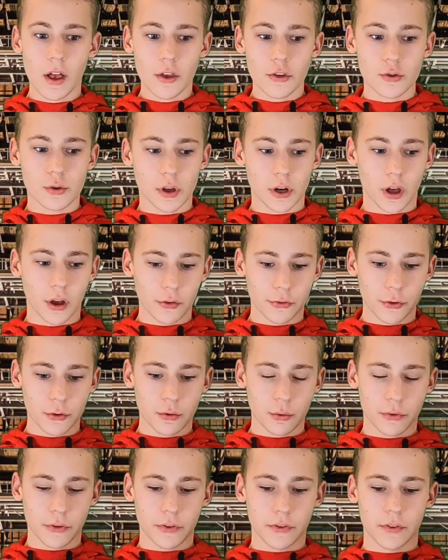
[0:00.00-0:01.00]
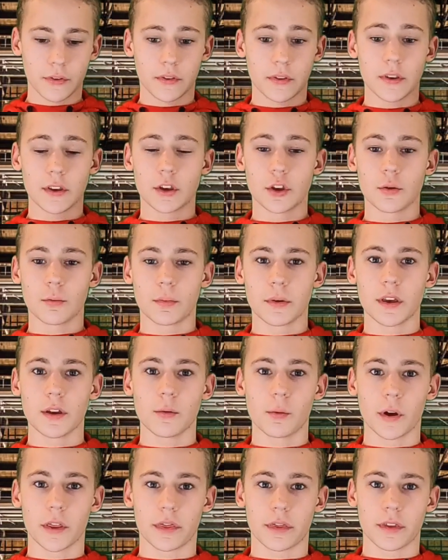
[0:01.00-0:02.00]
You can also use this in
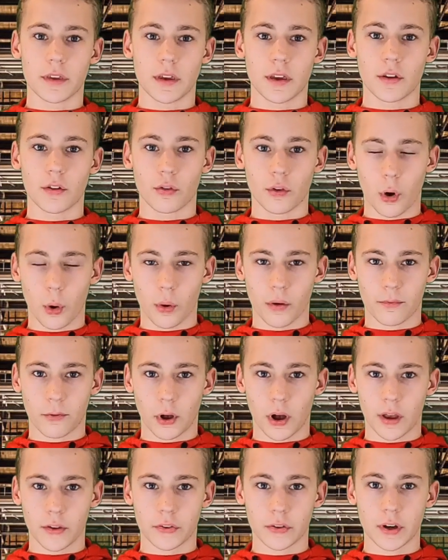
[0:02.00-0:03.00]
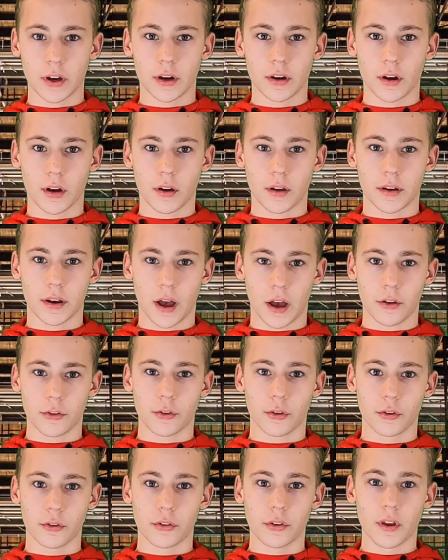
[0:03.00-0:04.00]
CQB with the lower velocity
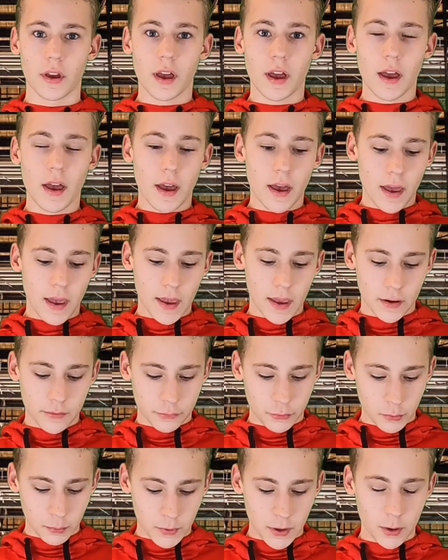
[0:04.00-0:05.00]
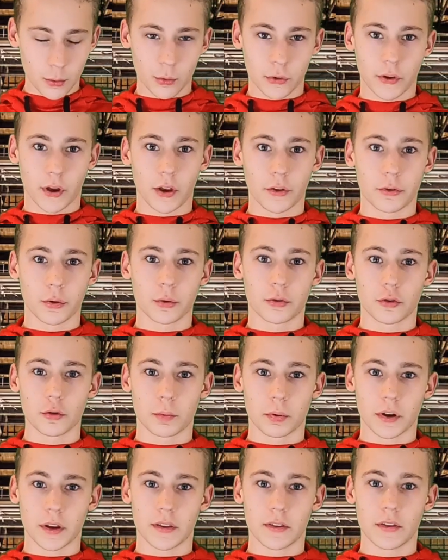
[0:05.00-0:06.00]
nozzles, and for me it was also
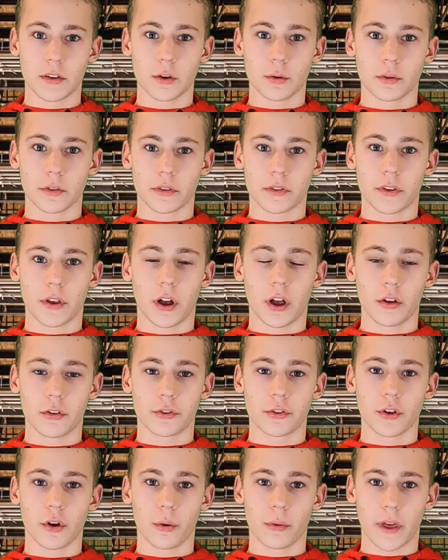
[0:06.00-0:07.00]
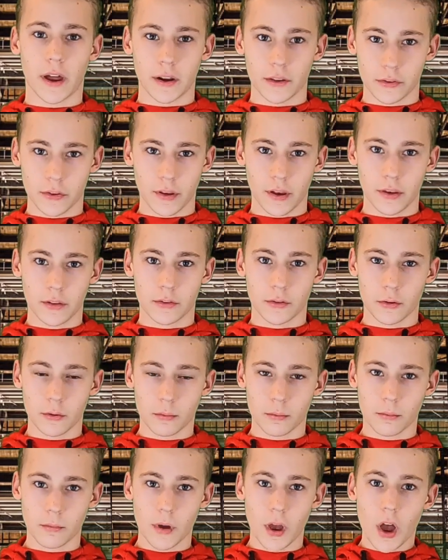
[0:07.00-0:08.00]
super easy to install, so that is nice.
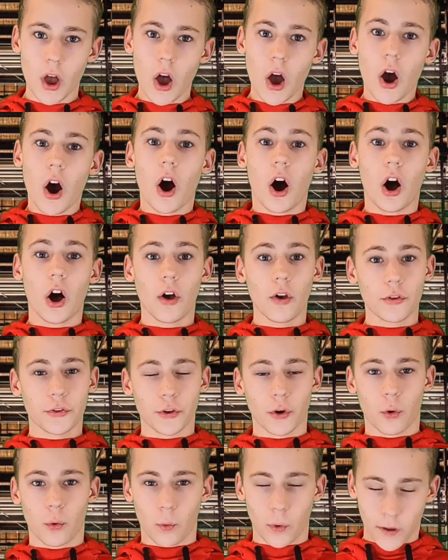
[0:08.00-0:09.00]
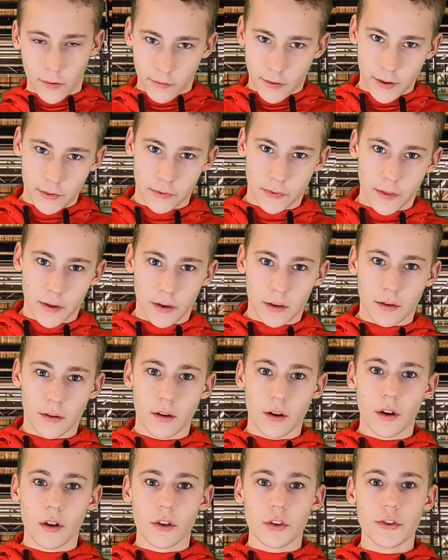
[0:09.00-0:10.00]
Also, one last thing.
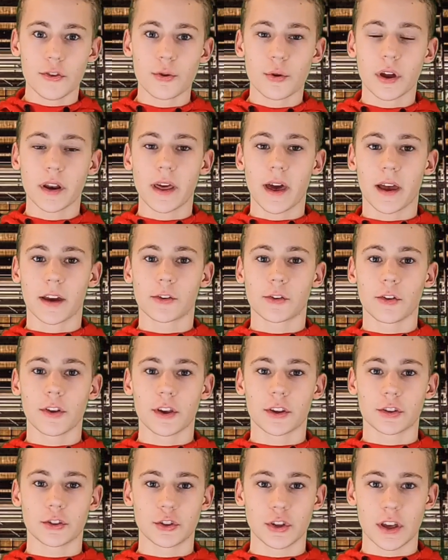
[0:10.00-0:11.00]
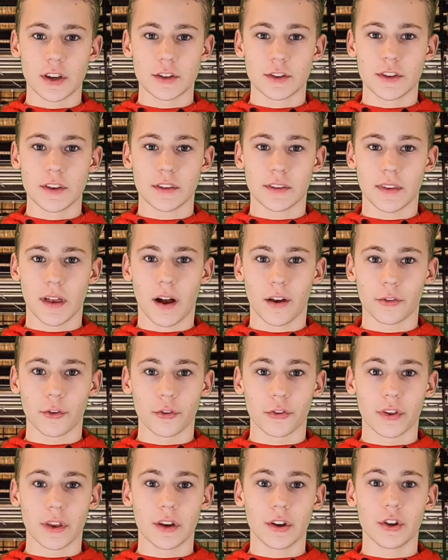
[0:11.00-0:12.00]
You can actually exchange these
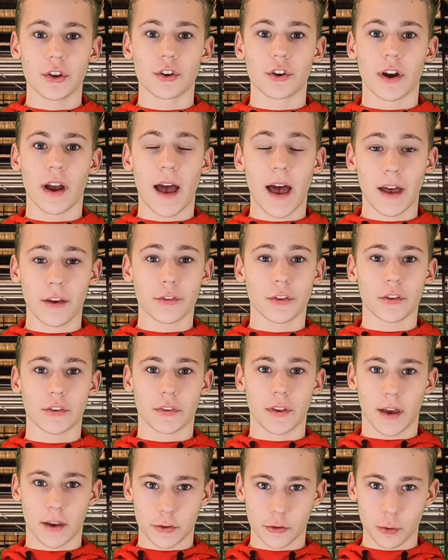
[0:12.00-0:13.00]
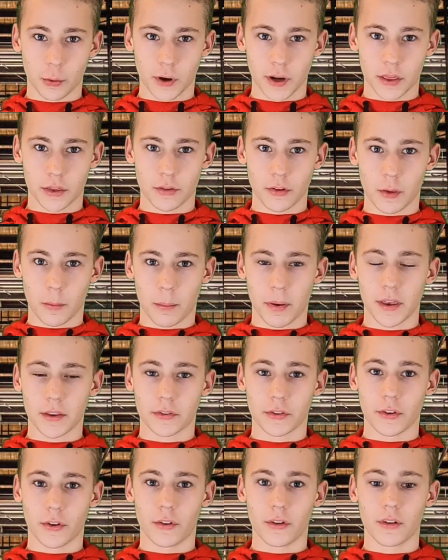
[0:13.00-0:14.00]
nozzles into your SSX303, the
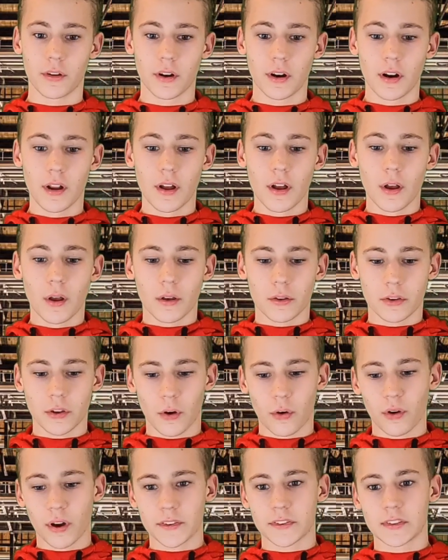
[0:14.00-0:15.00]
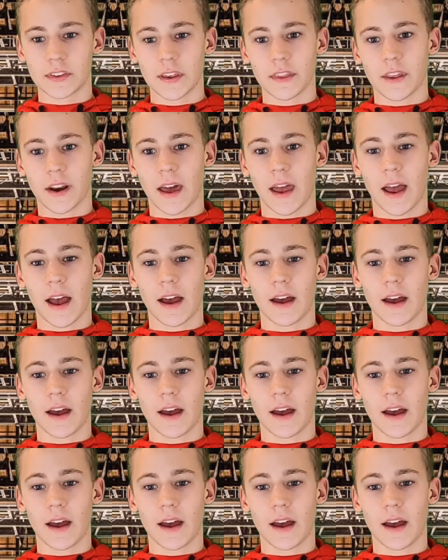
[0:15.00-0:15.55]
pistol. So let's say that